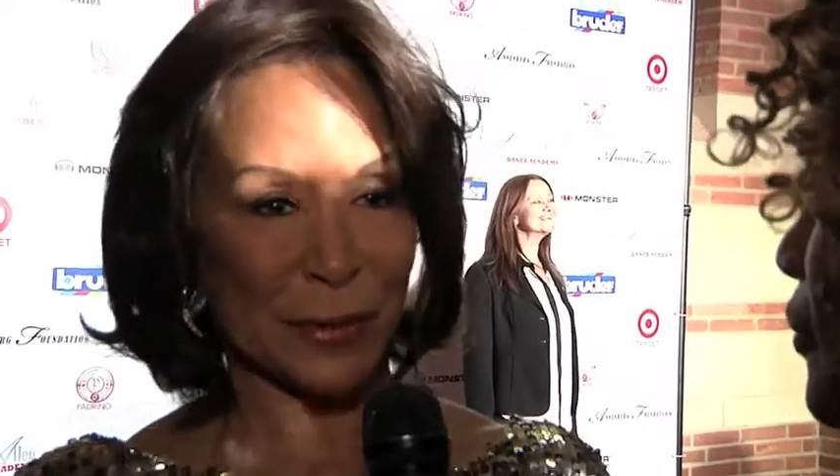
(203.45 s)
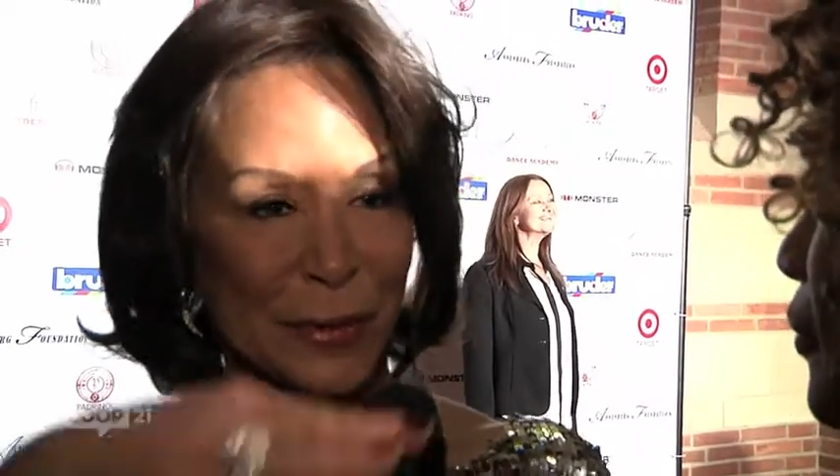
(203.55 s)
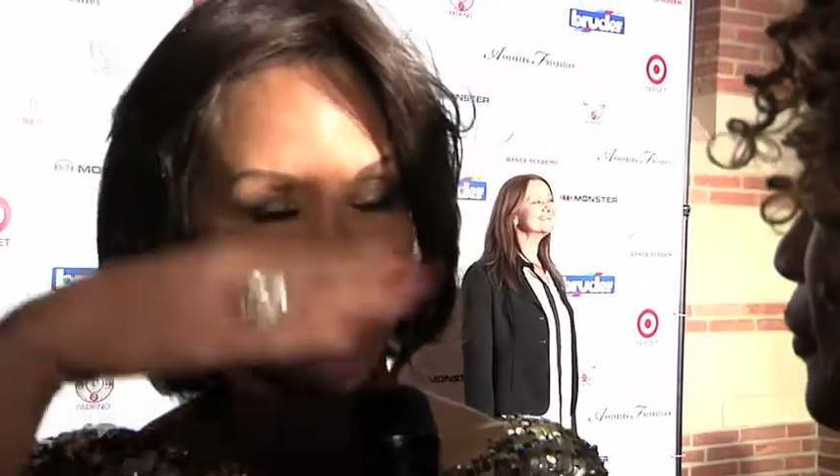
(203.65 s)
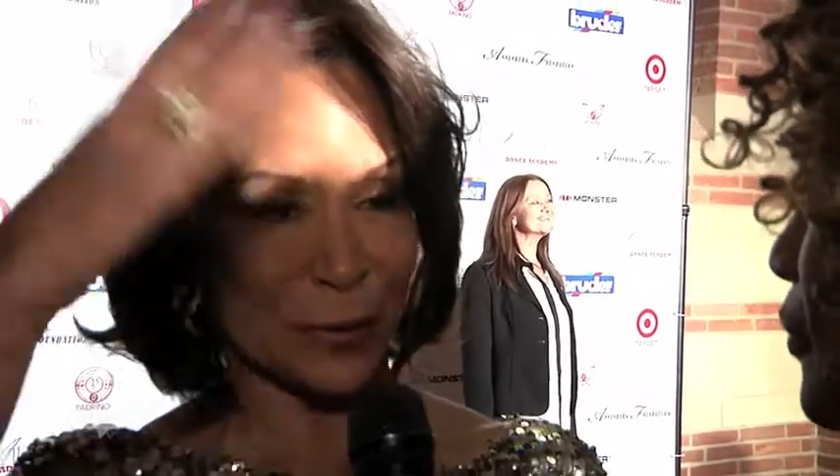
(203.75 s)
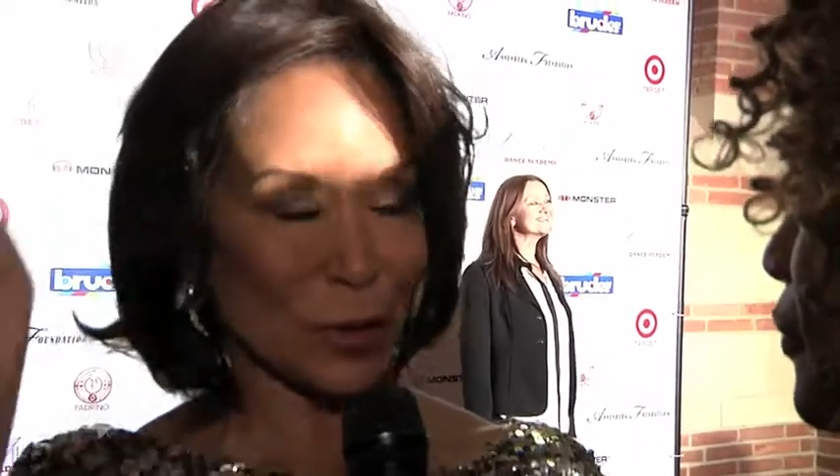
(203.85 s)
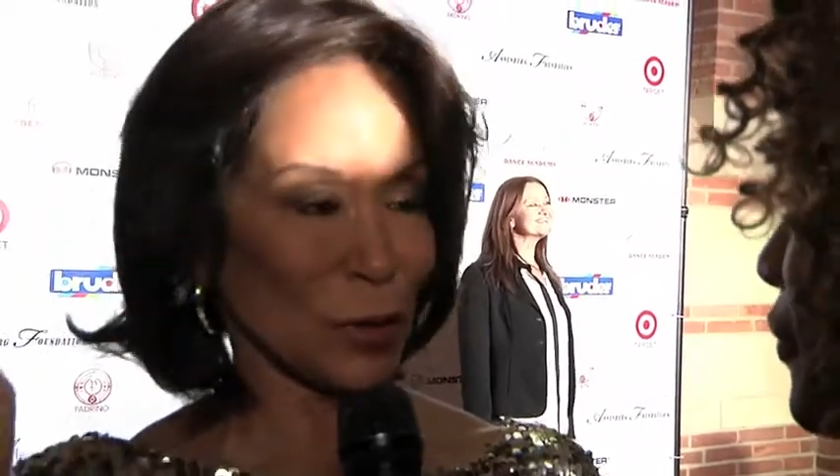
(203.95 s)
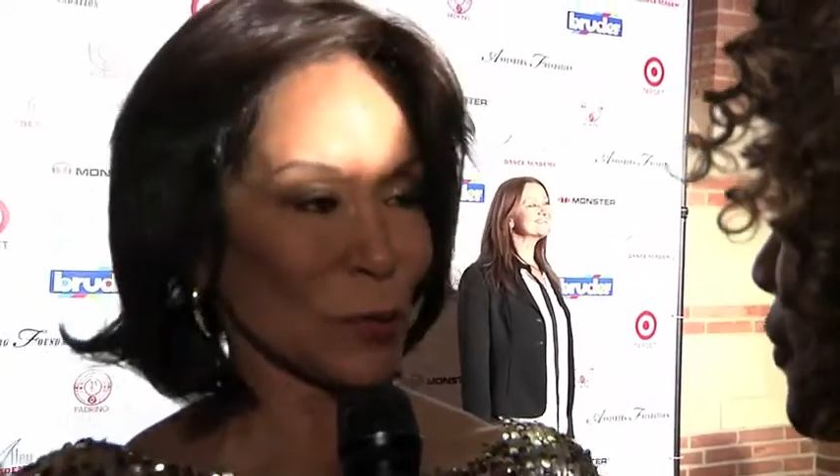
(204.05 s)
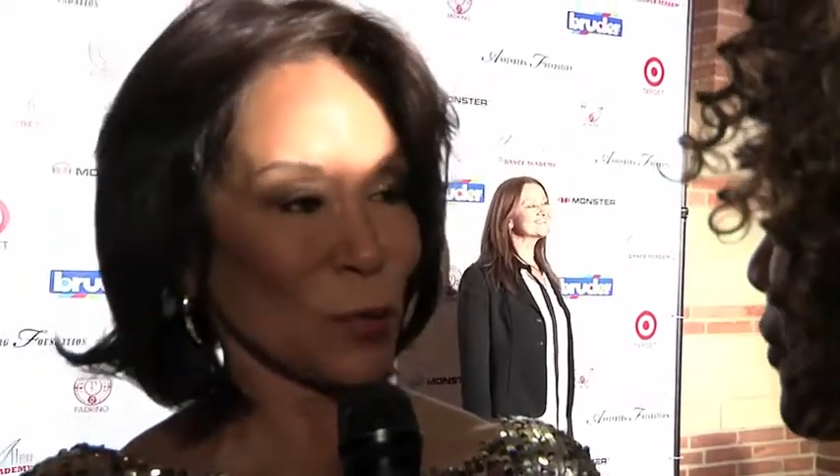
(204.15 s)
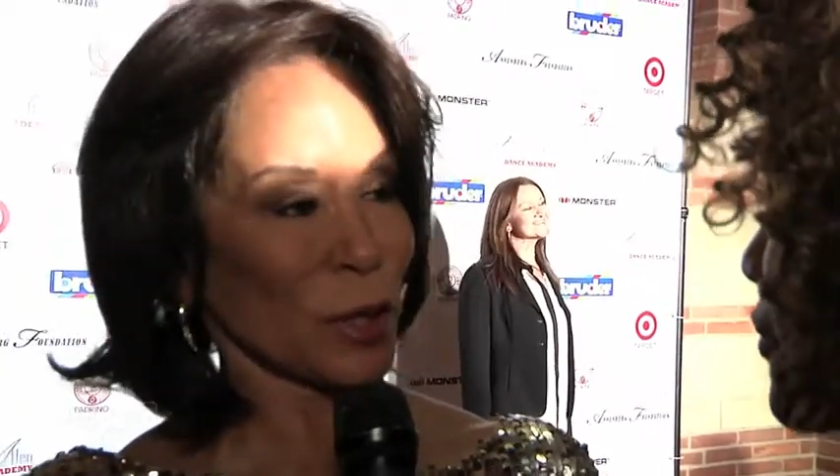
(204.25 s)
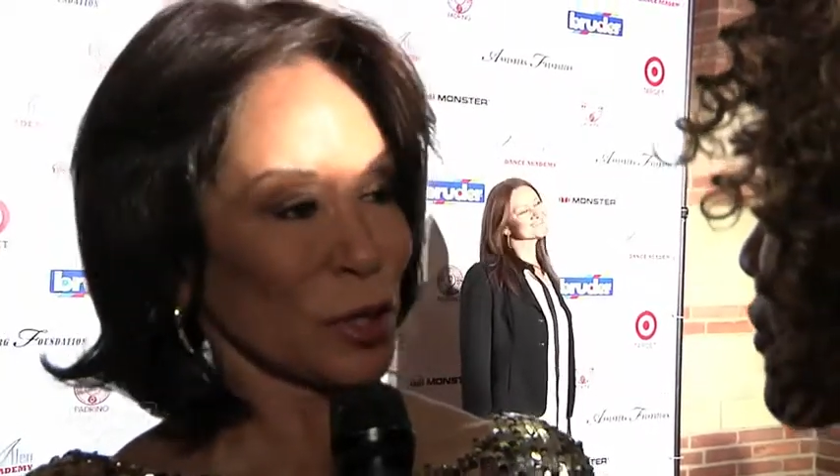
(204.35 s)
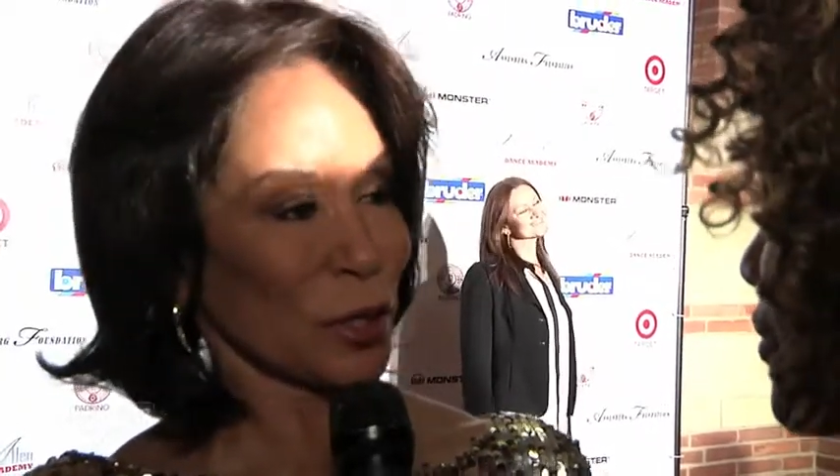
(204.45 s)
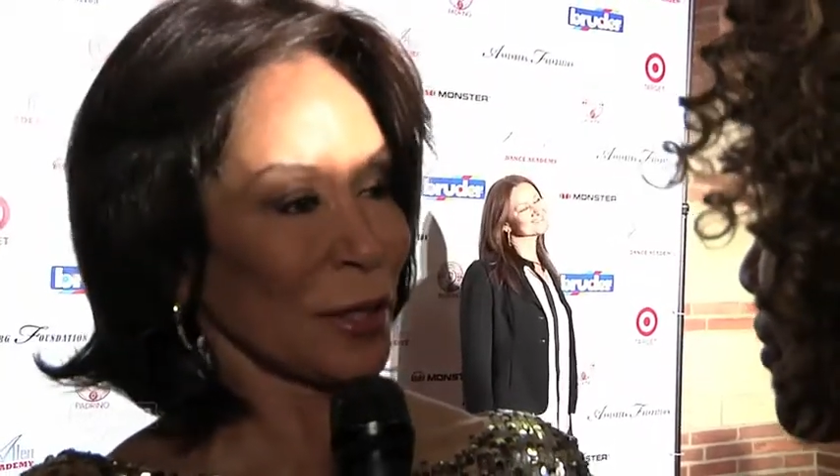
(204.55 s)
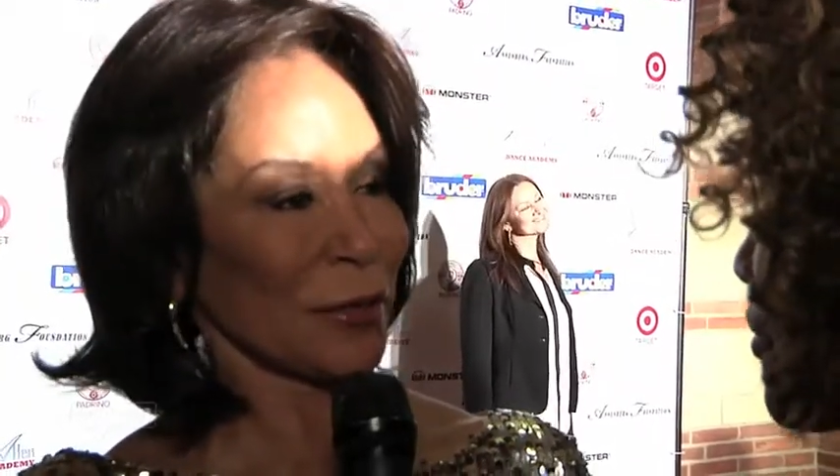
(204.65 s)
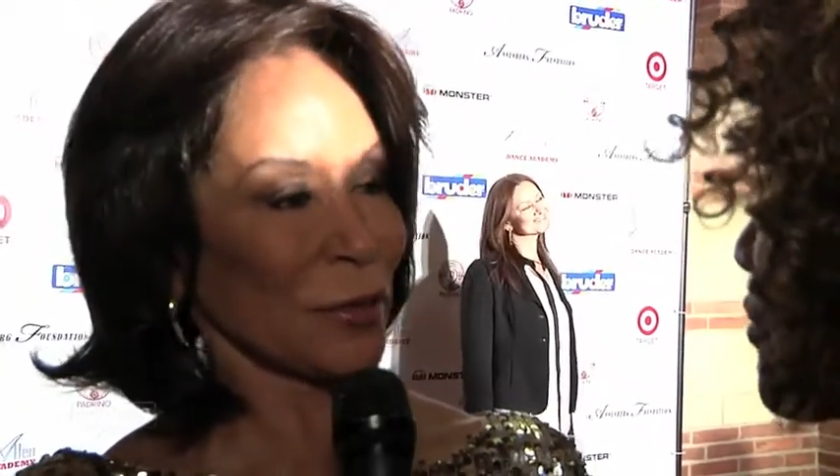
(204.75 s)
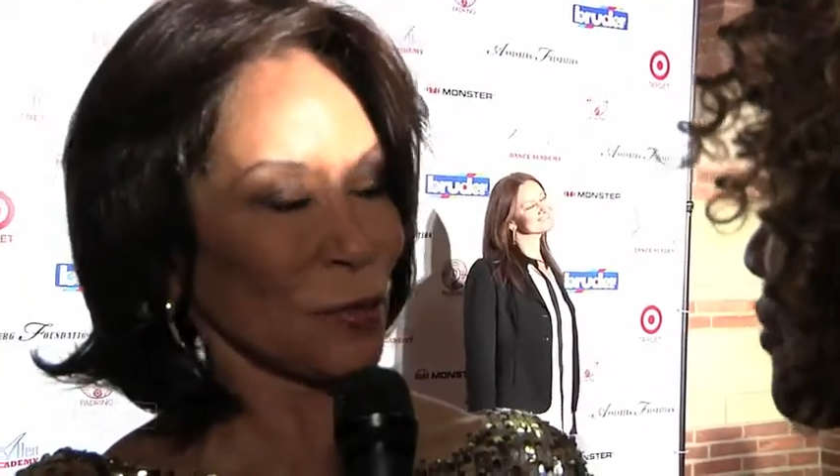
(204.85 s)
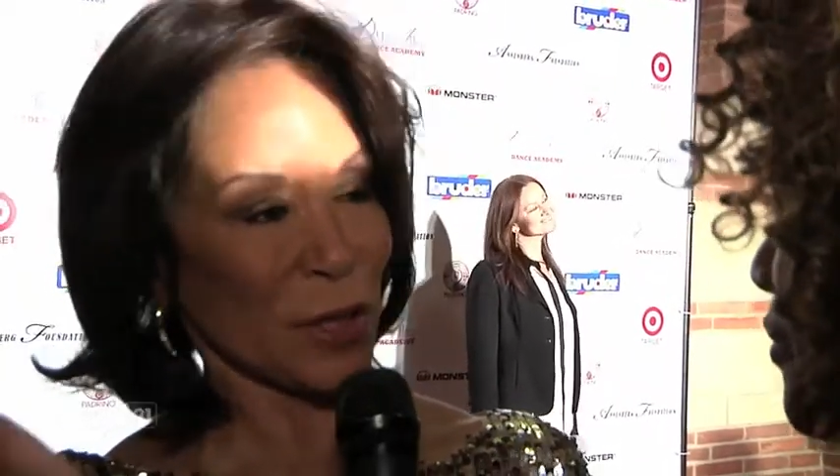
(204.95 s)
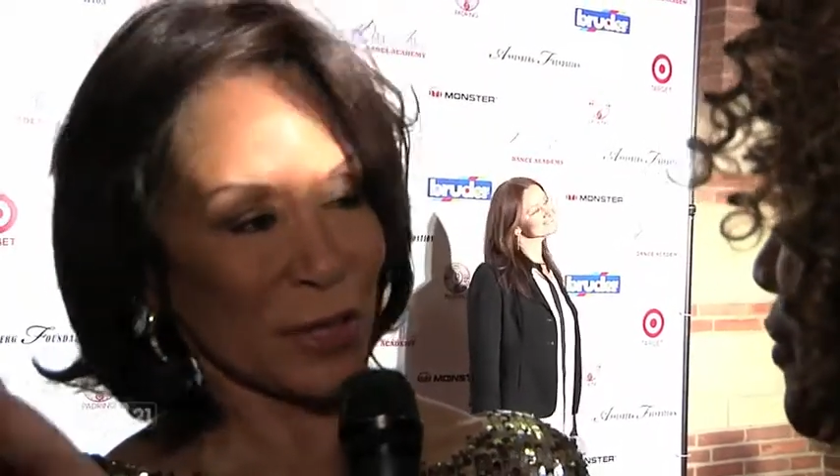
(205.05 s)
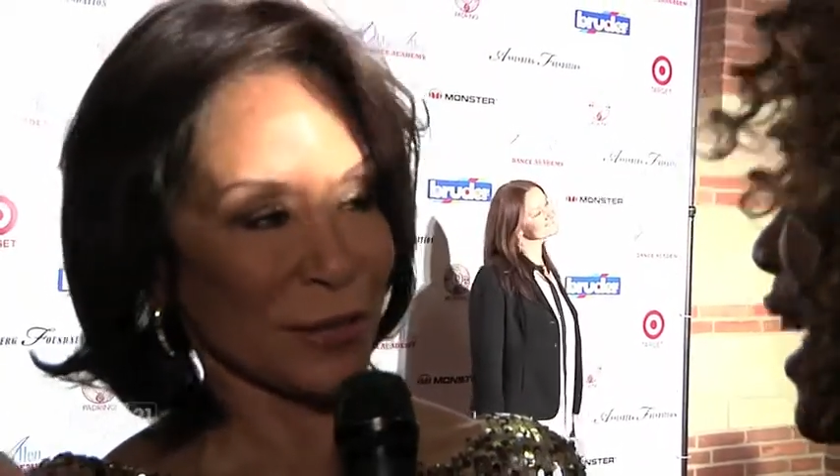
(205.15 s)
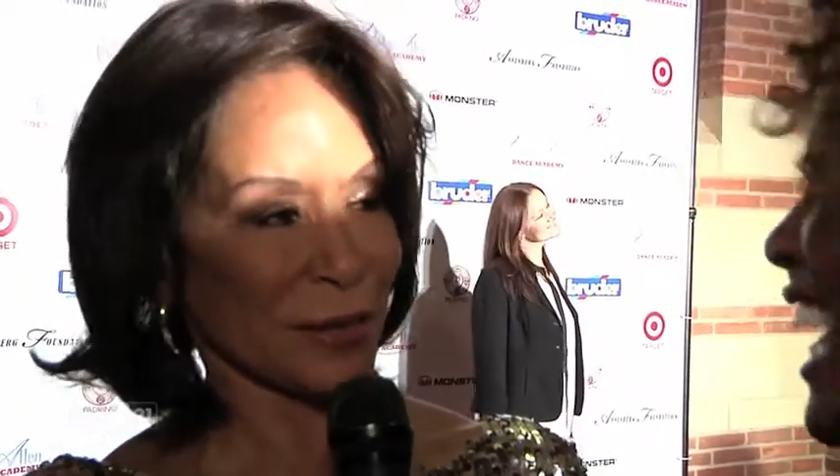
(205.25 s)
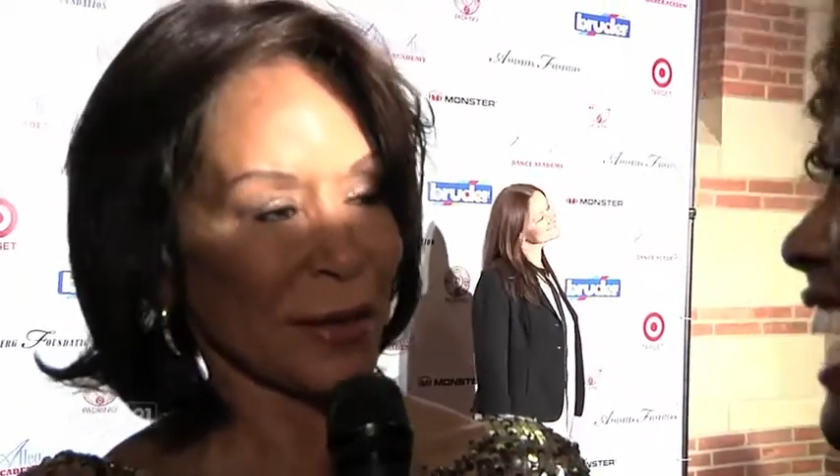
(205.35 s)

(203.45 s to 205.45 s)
the, the Good Witch and the Wiz.